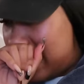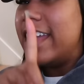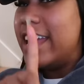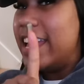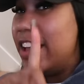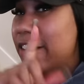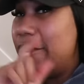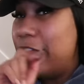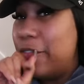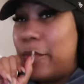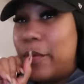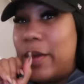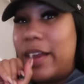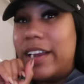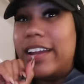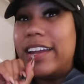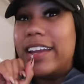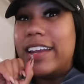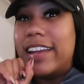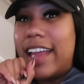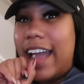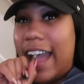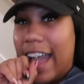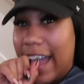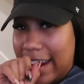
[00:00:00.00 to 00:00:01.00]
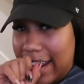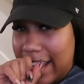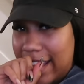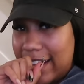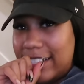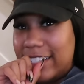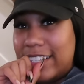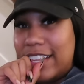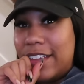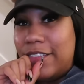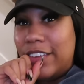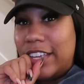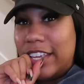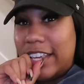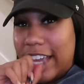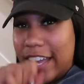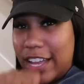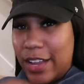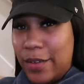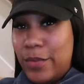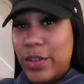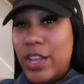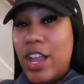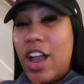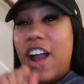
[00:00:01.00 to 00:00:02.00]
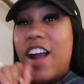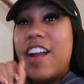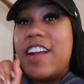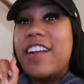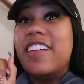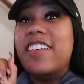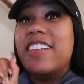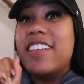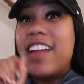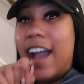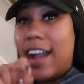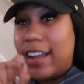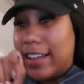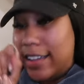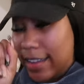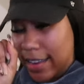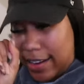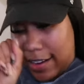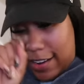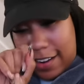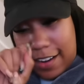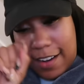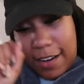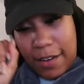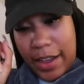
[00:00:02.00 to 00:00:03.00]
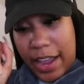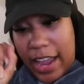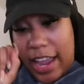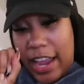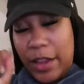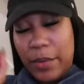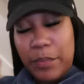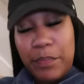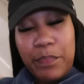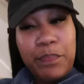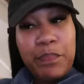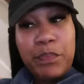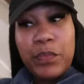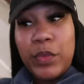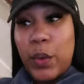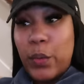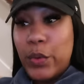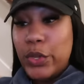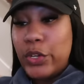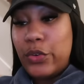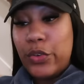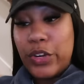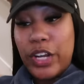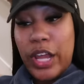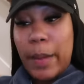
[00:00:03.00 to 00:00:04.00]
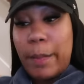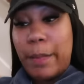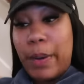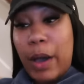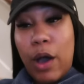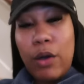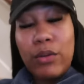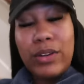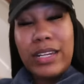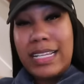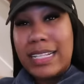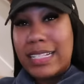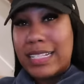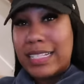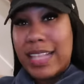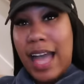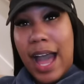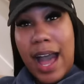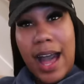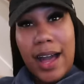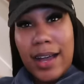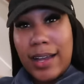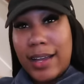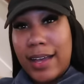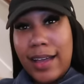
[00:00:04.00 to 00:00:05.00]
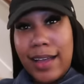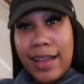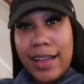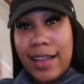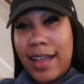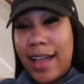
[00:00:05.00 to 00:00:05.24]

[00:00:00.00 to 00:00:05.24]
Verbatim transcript: If we're not at 70K, we are knocking, okay? We doing that police knock.